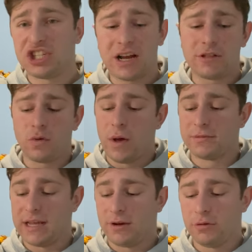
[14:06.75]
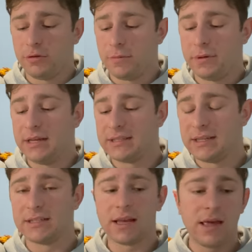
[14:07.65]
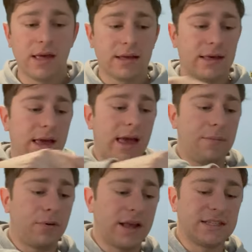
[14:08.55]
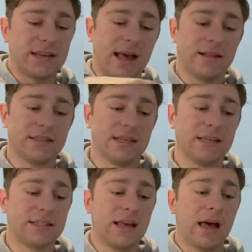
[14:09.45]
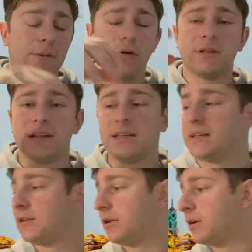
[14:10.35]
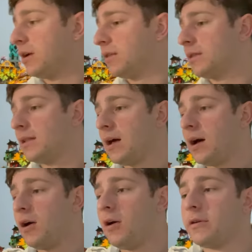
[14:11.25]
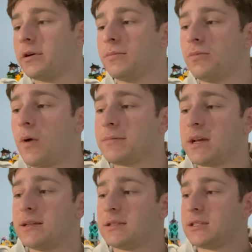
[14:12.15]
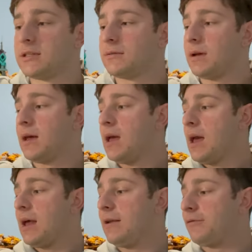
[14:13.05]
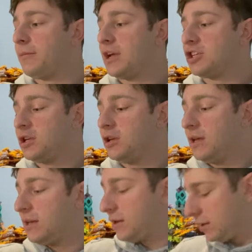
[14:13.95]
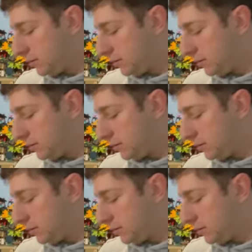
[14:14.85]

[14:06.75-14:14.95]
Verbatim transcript: Check out their website. Go through their pieces. Get a price analysis. I'm going to link their uh, all their websites and information you need.